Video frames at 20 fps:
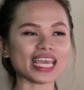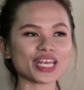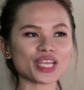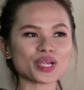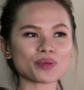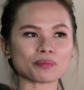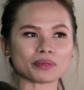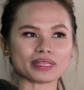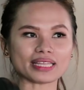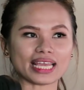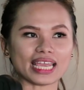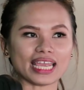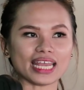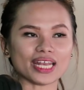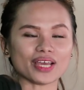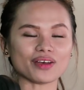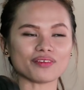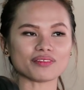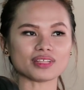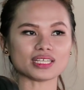inner
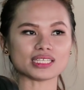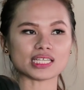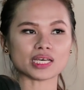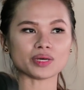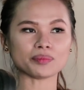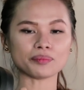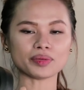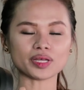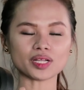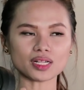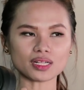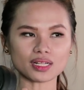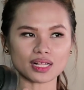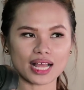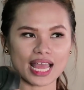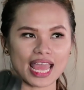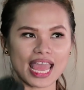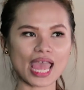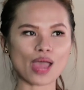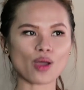plate of the dumbbell
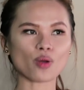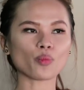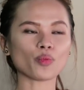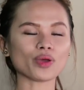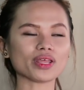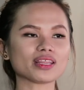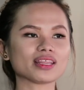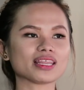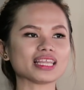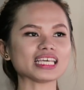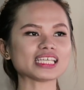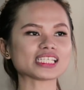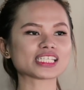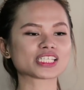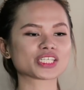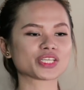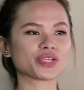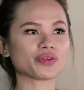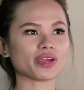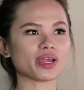with
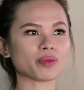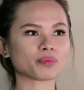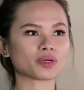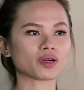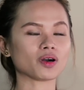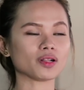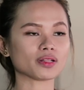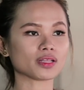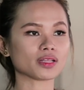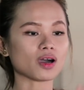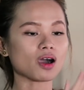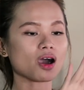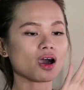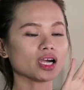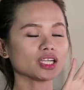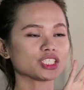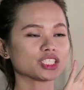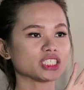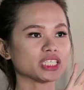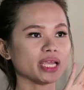this grip called the
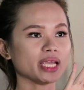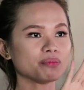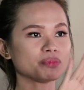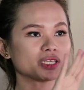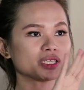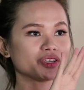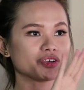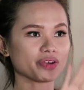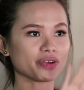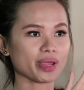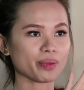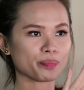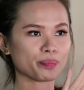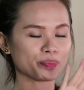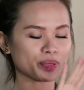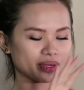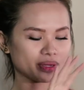heart-shaped grip.